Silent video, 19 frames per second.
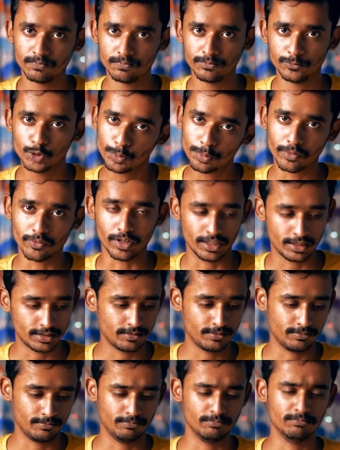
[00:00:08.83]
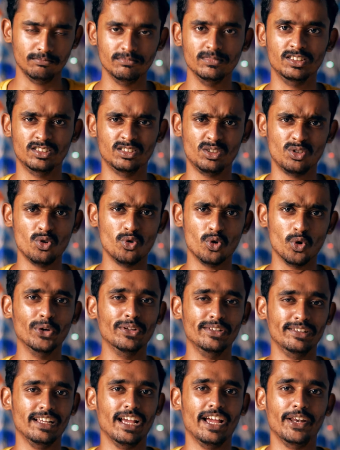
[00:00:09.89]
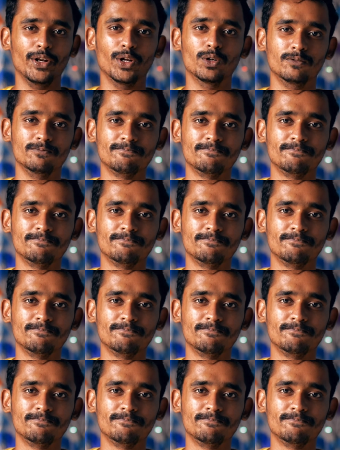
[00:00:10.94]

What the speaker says: super fast. It's too noisy, I know.